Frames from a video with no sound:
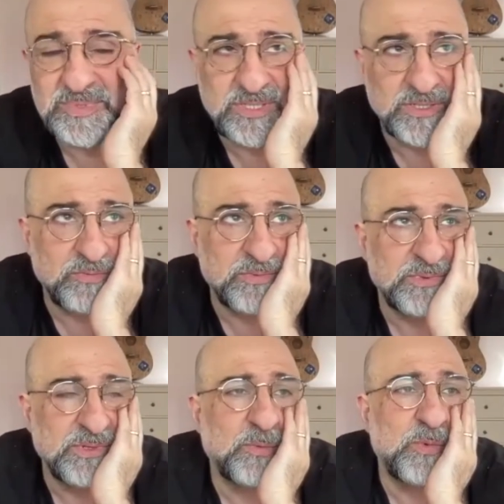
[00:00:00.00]

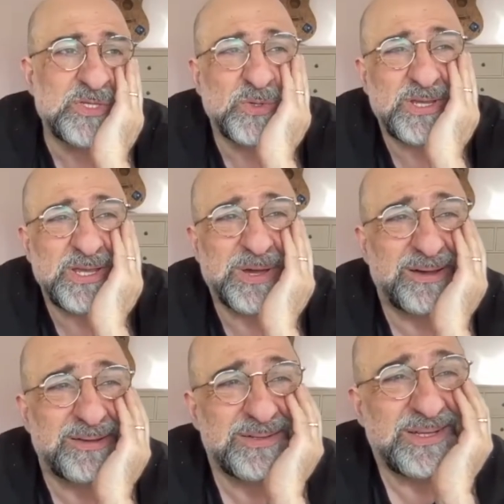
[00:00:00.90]
how we're talking
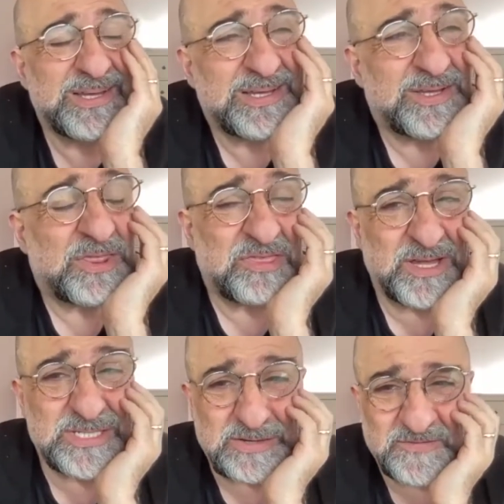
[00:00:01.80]
about
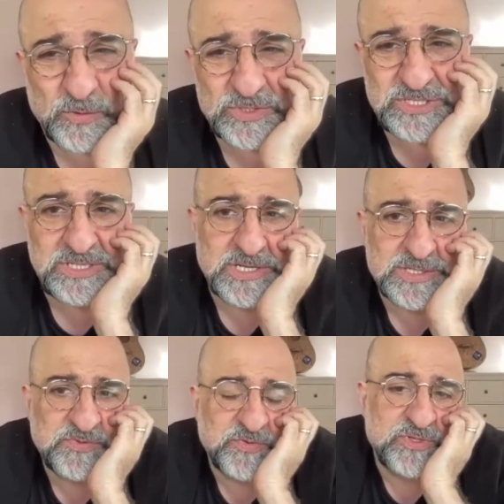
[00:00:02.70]
13, 14 years
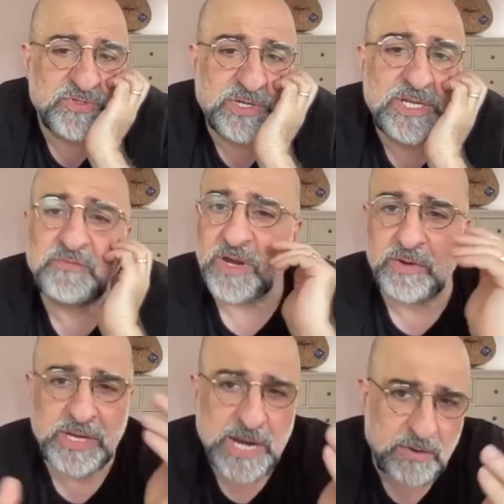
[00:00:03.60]
before he was running,
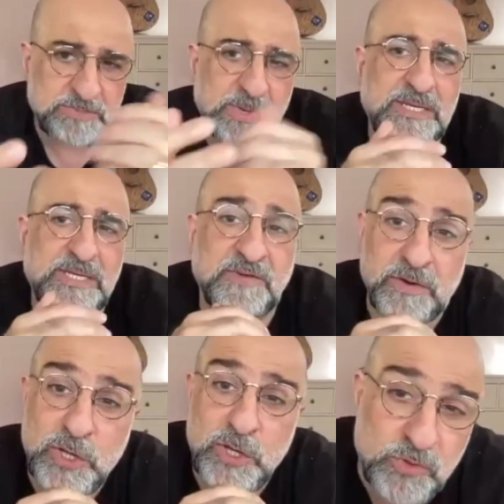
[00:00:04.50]
very charismatic,
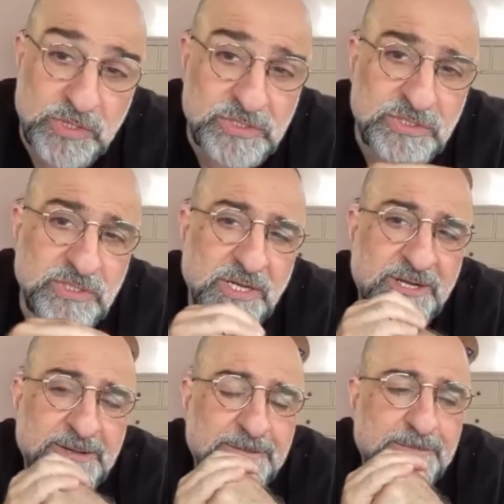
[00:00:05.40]
very humorous,
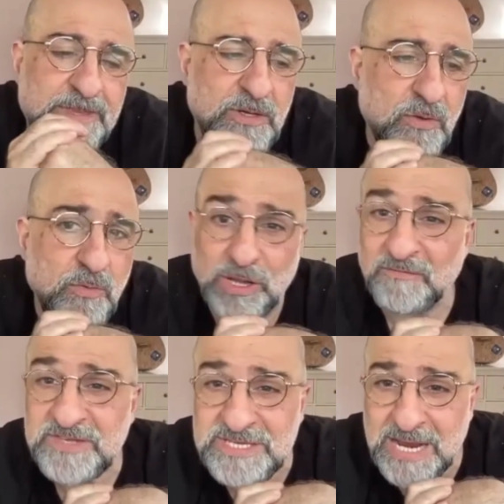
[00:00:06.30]

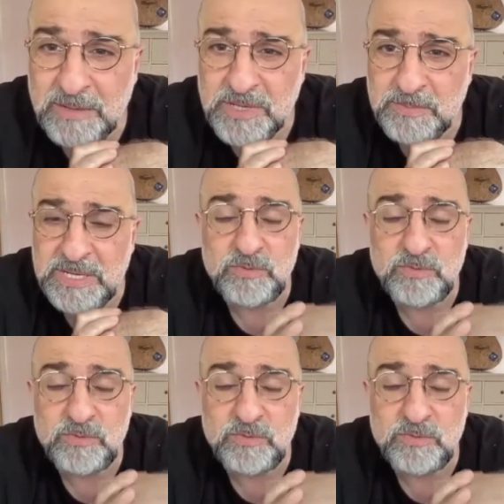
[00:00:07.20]
loved stand-up comedy.